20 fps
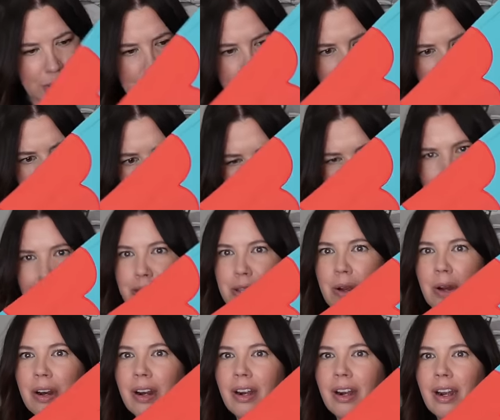sweatpants
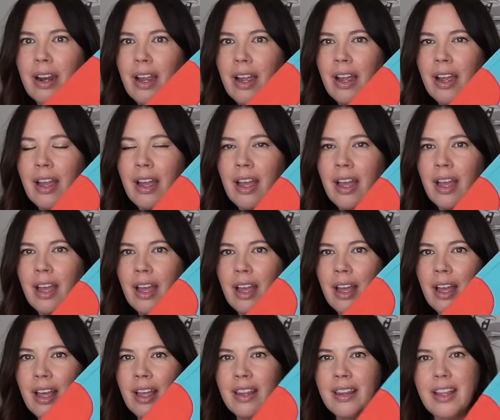are.
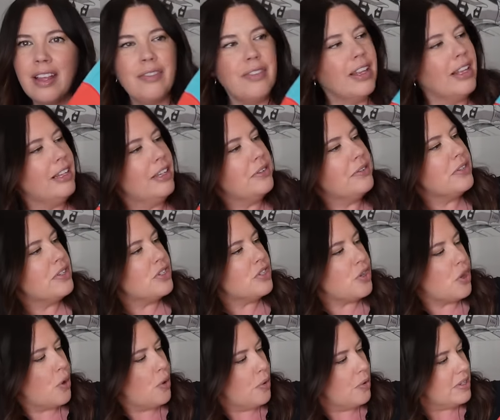They have like little
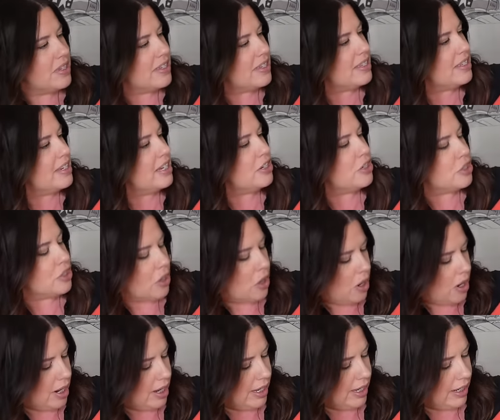sews stitched
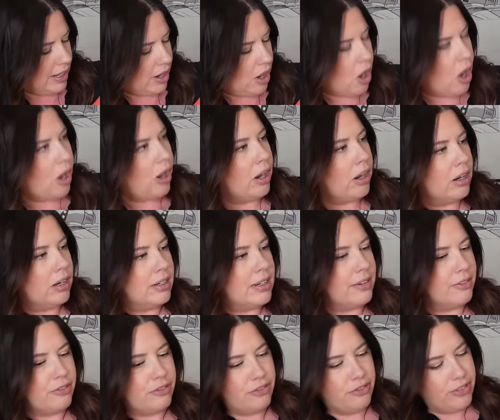on
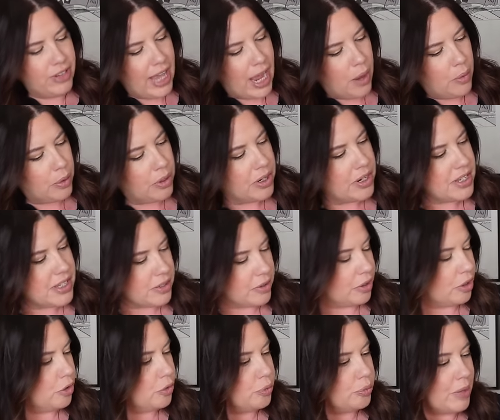heart and flowers. They're
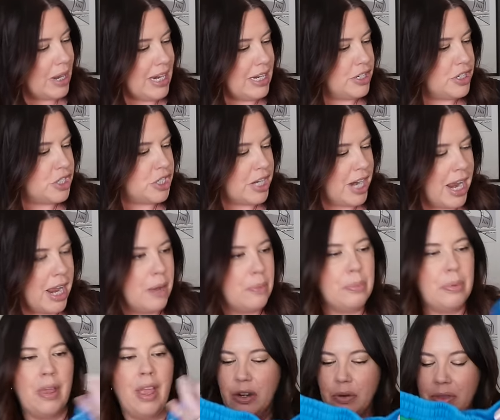in great
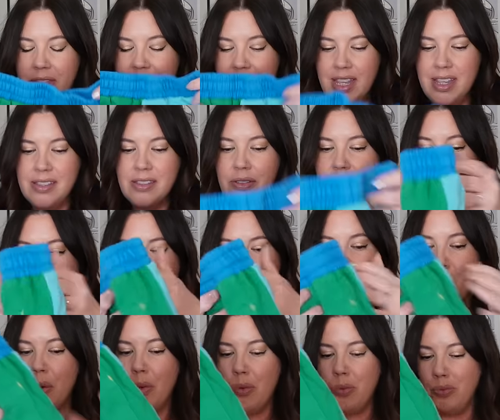shape. These will
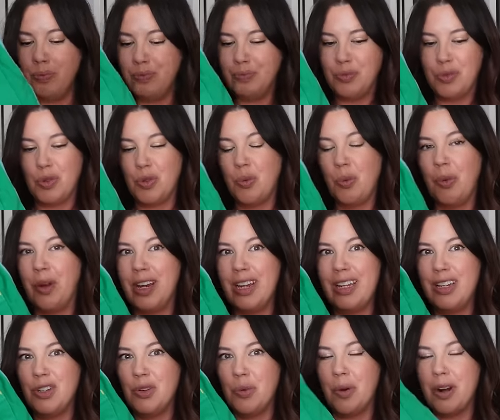go
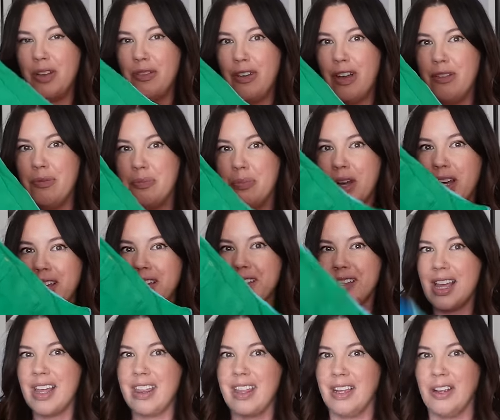twenty, twenty-five
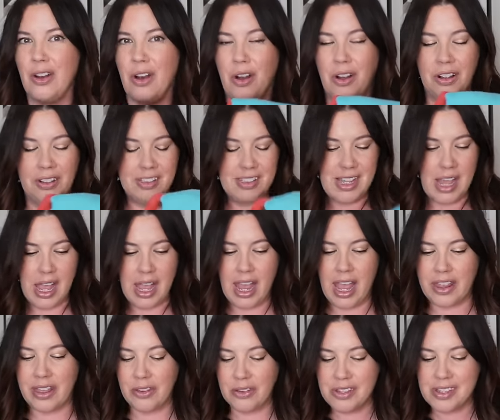bucks, I think, all
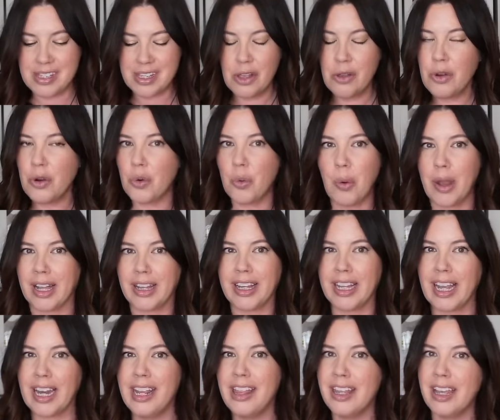day, and they'll sell quick.
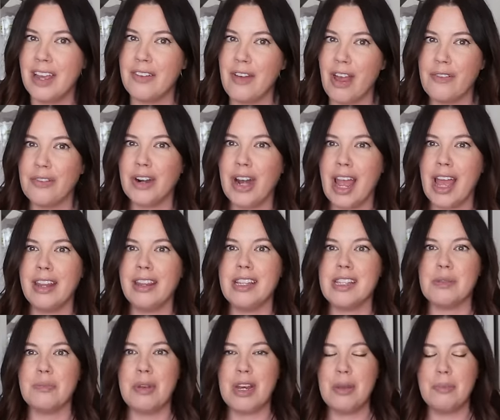Like anything I've ever had
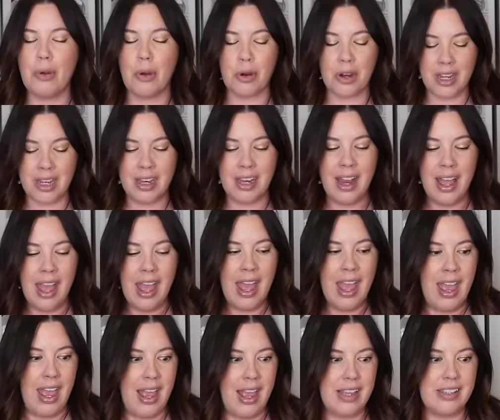that's Mini Boden
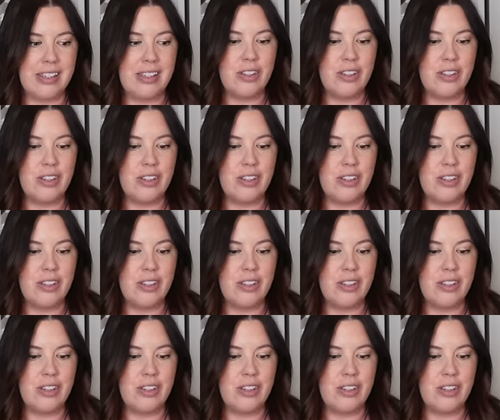has